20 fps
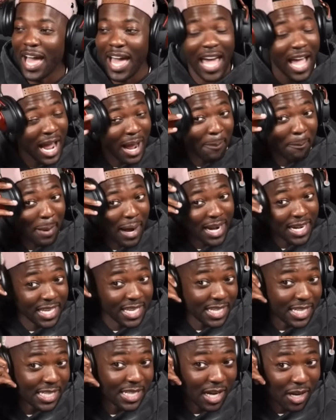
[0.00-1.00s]
everybody
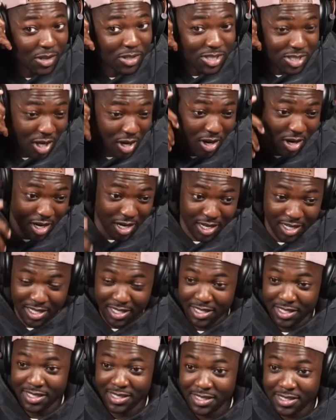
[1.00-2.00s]
in this hole, sorry.
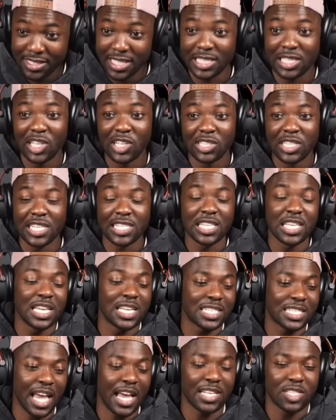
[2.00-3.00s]
This this
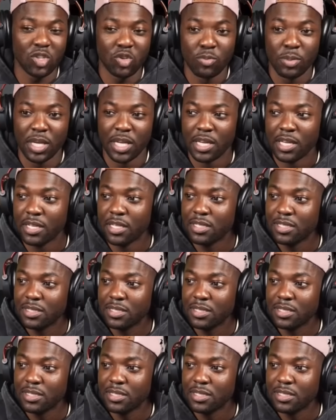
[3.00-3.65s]
lens yeah, can't zoom in.